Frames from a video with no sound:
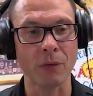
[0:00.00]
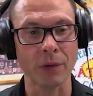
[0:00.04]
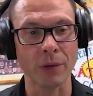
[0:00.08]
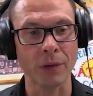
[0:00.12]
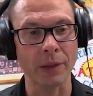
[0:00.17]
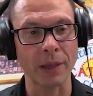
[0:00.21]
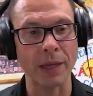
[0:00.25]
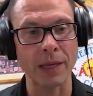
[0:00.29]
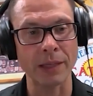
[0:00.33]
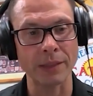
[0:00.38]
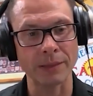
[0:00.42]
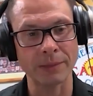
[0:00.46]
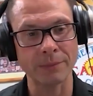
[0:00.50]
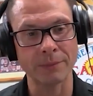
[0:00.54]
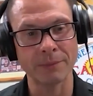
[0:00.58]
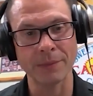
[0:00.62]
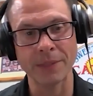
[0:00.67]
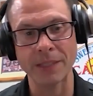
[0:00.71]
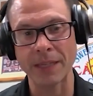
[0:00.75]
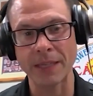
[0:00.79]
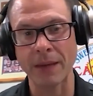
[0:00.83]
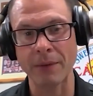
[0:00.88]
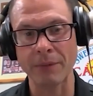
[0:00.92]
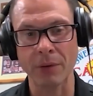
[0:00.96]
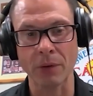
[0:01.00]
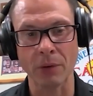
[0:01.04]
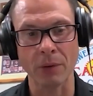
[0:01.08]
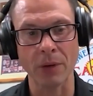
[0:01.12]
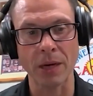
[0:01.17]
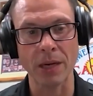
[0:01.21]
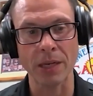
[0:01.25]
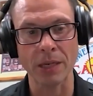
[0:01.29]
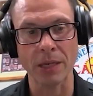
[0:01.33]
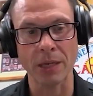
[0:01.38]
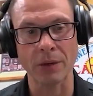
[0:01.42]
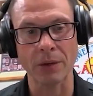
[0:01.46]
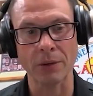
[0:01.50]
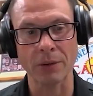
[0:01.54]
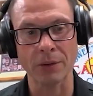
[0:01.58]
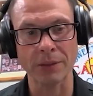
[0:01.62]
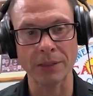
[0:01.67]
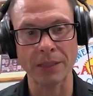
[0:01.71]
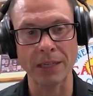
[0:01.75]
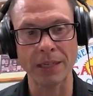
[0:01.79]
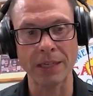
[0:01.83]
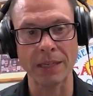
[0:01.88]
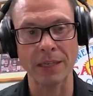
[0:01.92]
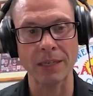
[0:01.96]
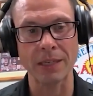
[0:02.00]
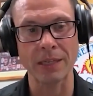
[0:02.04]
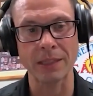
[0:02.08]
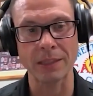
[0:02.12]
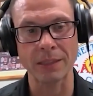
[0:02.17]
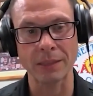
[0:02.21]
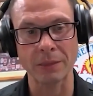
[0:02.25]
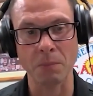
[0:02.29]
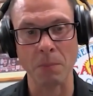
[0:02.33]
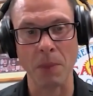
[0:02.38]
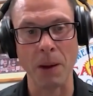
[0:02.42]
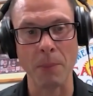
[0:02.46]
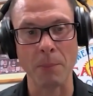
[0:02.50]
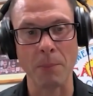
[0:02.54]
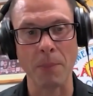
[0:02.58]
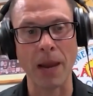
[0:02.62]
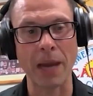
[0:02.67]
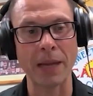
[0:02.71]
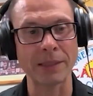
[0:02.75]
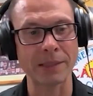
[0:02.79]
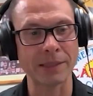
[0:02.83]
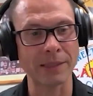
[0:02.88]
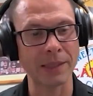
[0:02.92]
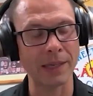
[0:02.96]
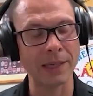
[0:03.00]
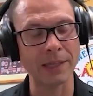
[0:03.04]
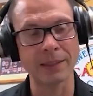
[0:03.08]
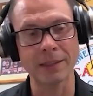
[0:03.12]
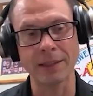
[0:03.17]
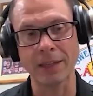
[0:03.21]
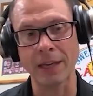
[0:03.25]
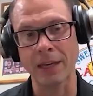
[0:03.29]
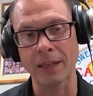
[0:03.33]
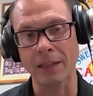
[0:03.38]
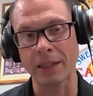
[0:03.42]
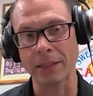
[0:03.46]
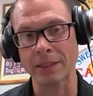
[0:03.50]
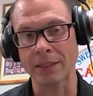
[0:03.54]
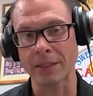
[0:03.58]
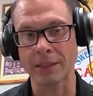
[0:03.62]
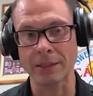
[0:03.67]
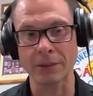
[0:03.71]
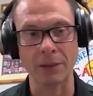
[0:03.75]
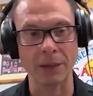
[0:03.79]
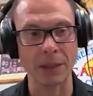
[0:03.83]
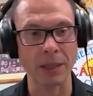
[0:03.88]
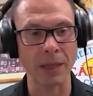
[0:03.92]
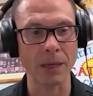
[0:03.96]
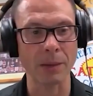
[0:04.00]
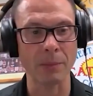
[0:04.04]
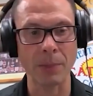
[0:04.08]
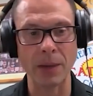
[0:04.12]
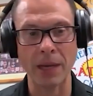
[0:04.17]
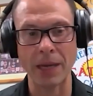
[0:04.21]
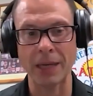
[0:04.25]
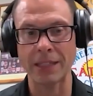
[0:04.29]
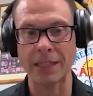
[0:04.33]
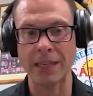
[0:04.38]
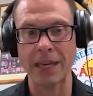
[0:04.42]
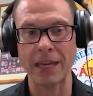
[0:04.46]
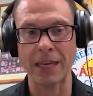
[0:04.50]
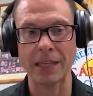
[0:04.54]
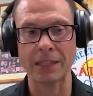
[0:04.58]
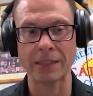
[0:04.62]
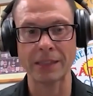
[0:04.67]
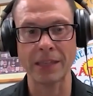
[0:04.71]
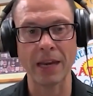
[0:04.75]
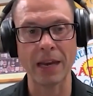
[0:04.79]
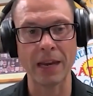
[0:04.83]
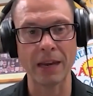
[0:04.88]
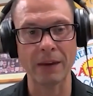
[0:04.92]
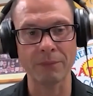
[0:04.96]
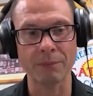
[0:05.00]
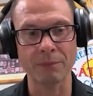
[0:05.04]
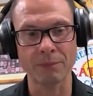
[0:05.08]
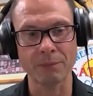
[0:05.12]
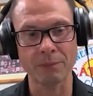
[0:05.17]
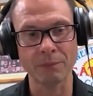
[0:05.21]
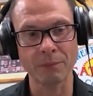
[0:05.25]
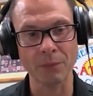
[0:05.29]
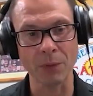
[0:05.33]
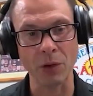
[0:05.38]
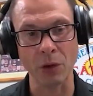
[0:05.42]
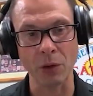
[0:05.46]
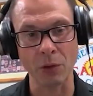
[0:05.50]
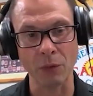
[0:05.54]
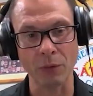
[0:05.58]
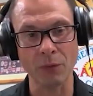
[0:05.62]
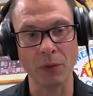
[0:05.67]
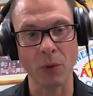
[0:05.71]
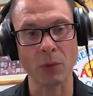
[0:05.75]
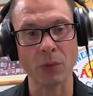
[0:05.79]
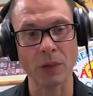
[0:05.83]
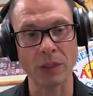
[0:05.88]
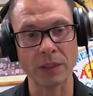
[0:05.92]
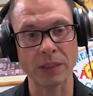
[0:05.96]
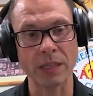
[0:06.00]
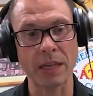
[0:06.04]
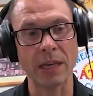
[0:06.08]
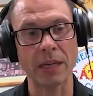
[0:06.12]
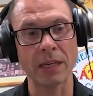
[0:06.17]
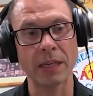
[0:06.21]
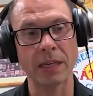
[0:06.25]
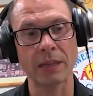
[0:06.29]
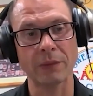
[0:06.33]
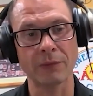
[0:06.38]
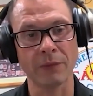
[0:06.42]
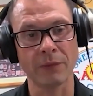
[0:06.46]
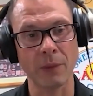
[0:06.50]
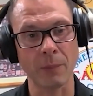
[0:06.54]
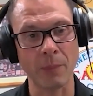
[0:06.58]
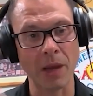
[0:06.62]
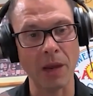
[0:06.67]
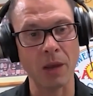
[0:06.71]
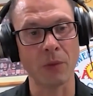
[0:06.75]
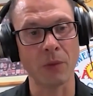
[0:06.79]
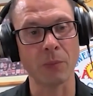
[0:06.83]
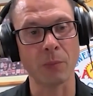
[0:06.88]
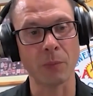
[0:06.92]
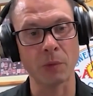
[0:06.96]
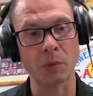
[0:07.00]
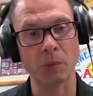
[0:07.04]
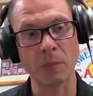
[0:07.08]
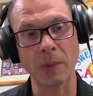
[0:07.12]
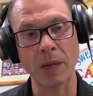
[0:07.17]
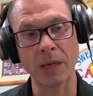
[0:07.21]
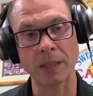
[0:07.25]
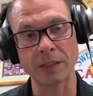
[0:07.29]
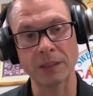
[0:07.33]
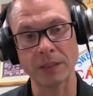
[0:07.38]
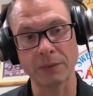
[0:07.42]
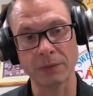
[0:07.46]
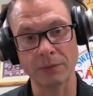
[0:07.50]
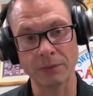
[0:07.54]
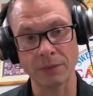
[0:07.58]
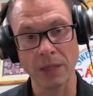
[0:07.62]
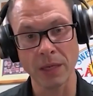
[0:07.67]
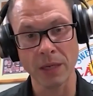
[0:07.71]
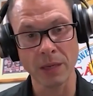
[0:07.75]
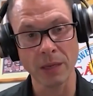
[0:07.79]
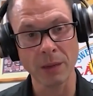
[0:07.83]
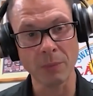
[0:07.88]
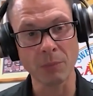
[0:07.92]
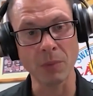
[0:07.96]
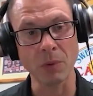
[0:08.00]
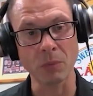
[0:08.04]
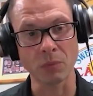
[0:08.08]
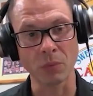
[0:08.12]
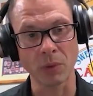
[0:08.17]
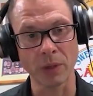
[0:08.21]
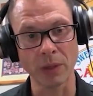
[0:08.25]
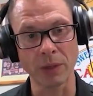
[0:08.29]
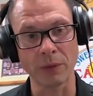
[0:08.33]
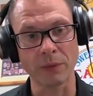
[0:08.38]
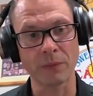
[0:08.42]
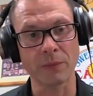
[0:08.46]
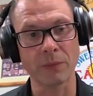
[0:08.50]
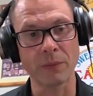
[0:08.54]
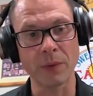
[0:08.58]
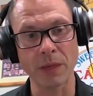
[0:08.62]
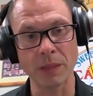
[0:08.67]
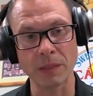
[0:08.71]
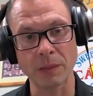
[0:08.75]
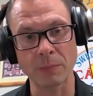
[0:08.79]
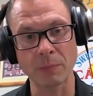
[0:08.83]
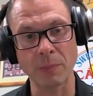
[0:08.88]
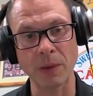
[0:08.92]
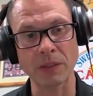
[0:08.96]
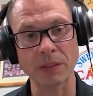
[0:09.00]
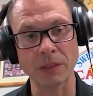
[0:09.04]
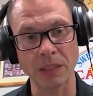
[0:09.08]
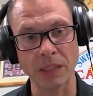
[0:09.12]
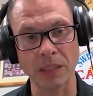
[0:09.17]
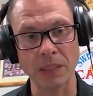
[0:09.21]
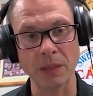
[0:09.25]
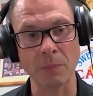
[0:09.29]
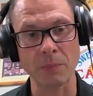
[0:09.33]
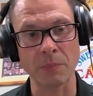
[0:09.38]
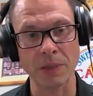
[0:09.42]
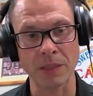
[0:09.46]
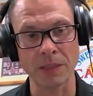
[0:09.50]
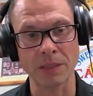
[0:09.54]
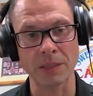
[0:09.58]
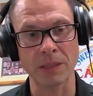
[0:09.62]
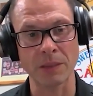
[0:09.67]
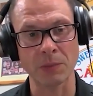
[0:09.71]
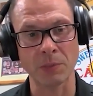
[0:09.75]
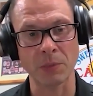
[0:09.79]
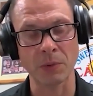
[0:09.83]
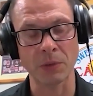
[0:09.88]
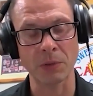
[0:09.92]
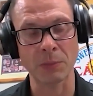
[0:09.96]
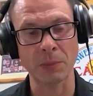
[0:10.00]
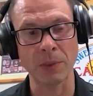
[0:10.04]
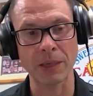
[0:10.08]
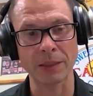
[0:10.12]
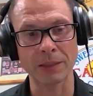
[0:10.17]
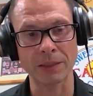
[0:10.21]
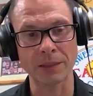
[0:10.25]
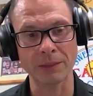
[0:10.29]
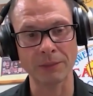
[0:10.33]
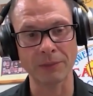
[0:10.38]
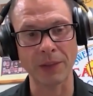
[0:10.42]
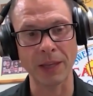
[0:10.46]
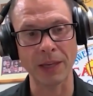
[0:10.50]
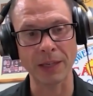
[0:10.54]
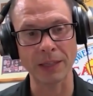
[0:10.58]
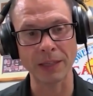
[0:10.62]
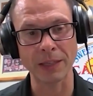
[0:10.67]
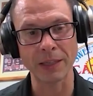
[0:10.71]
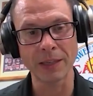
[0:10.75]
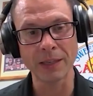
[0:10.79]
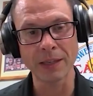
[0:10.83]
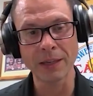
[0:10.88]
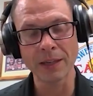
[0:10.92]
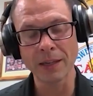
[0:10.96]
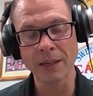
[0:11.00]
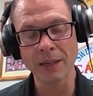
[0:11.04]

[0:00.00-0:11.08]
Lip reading: over the last 7 or 8 years is my mindset. And I listen to a lot of podcasts. I, focus on it from a health perspective, but really, especially in a business perspective, like